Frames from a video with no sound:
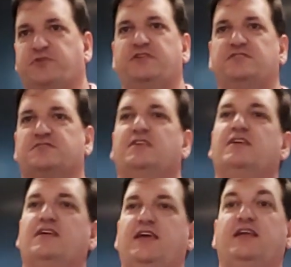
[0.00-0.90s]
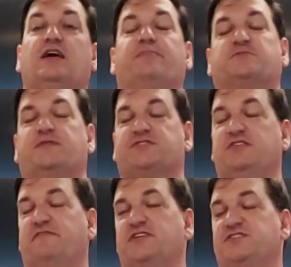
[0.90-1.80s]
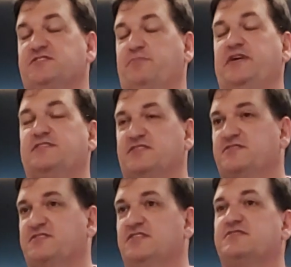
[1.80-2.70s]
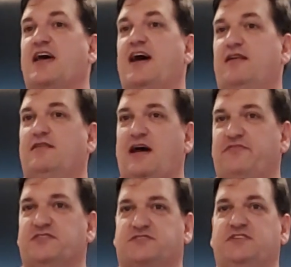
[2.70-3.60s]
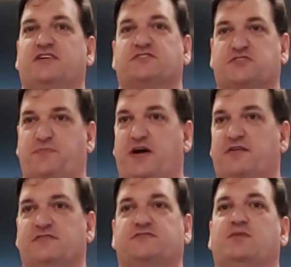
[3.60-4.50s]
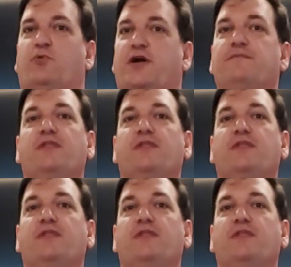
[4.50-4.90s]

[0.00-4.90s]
Please eat up, especially the veggies and the pizza, since that obviously does expire in some way.